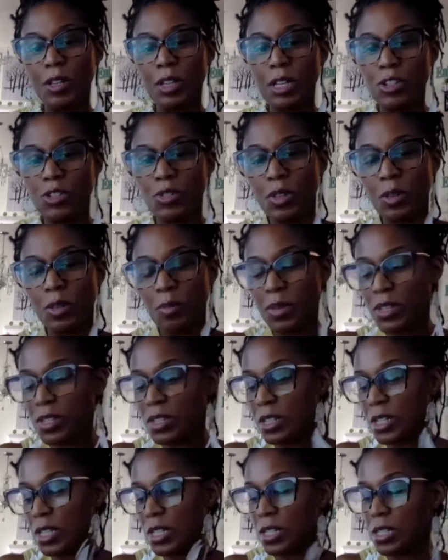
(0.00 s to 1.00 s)
the
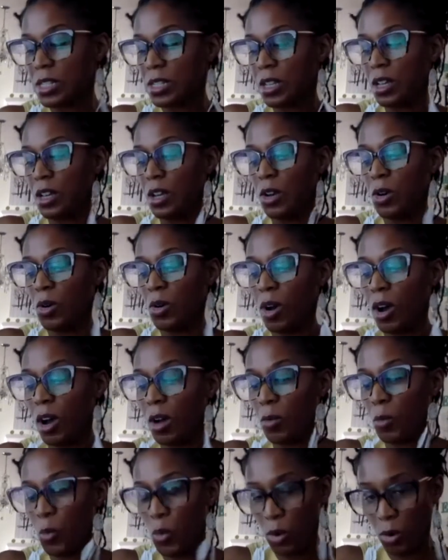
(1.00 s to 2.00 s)
business
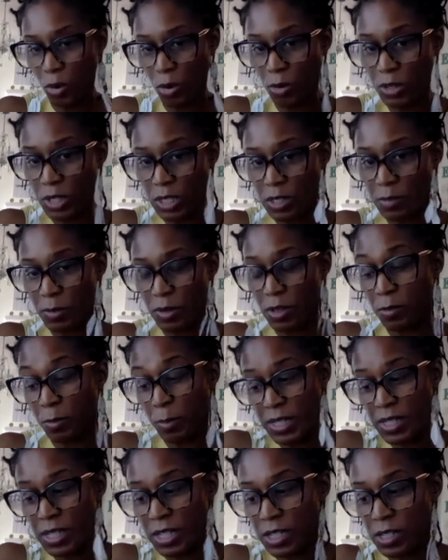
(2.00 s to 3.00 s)
world, in
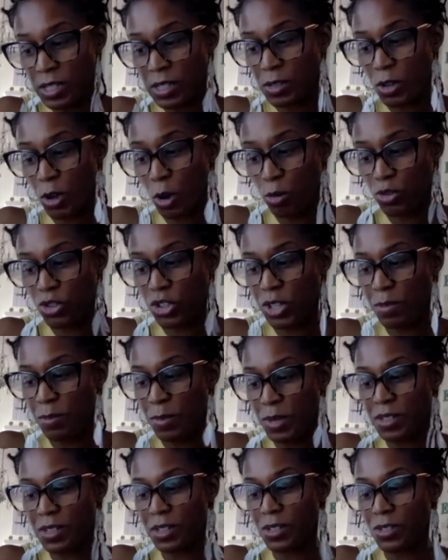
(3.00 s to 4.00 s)
business coaching,
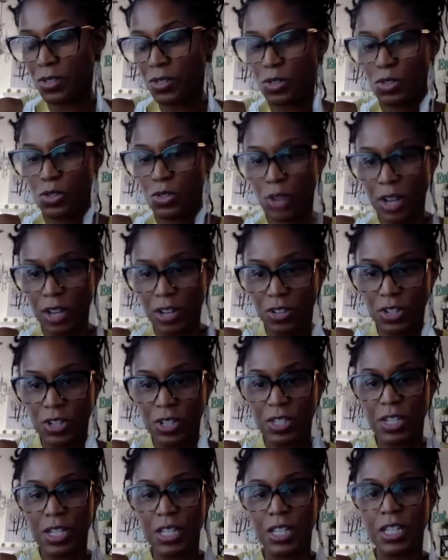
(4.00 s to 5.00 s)
business
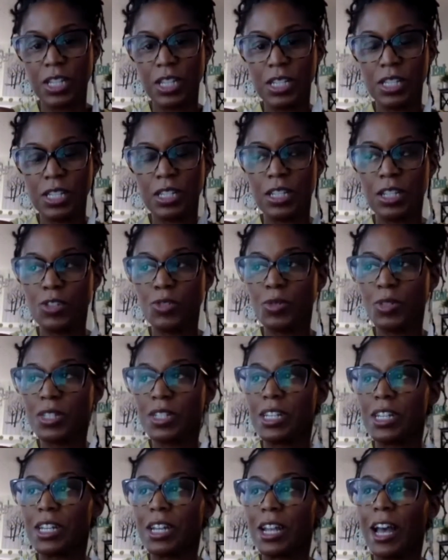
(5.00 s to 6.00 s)
strategist. And I think it's
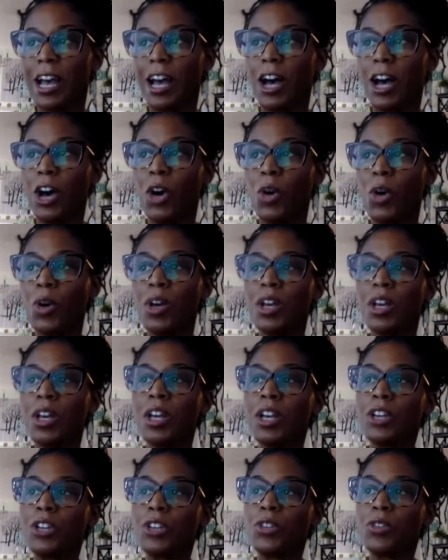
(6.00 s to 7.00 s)
interesting how
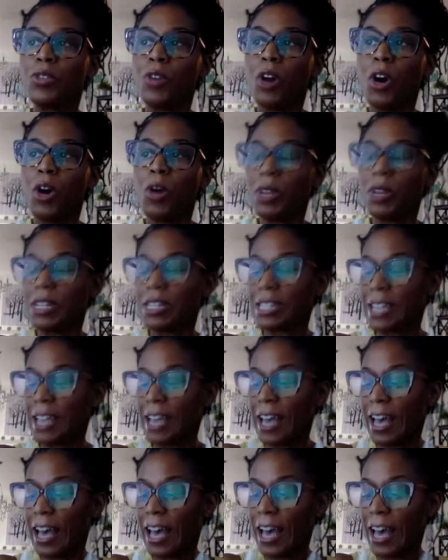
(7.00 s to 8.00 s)
you always
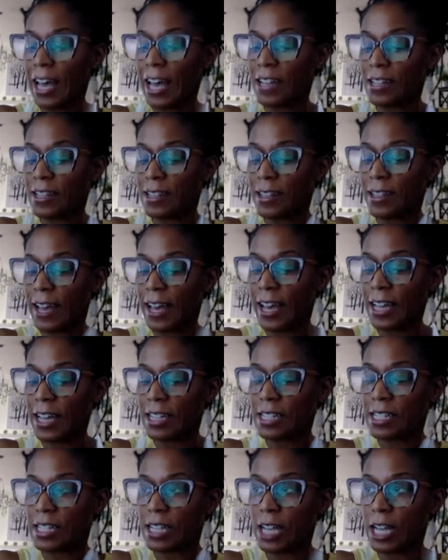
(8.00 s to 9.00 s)
had
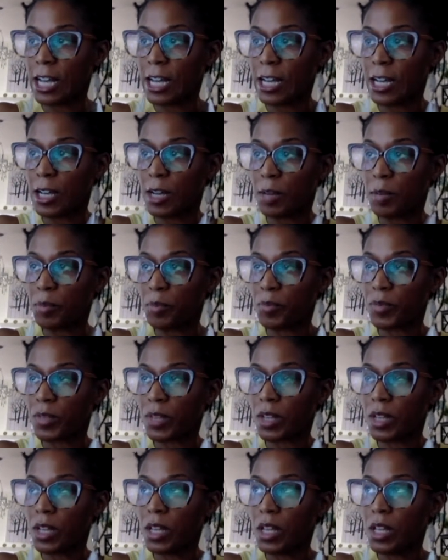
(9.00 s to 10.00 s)
that
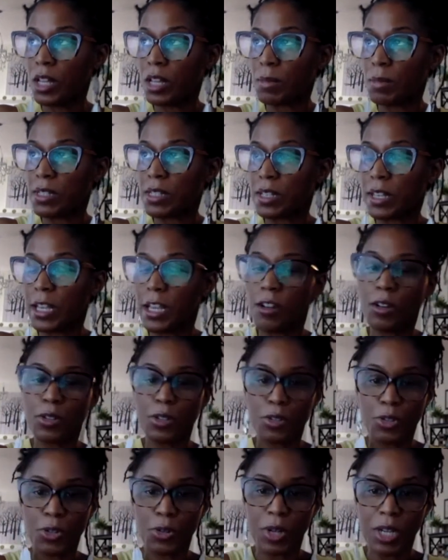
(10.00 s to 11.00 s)
you see
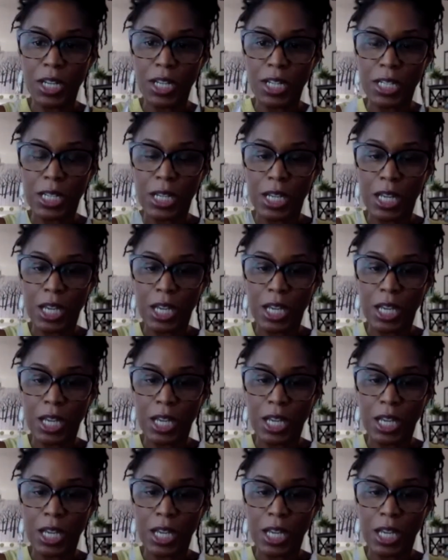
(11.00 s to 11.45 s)
character trait,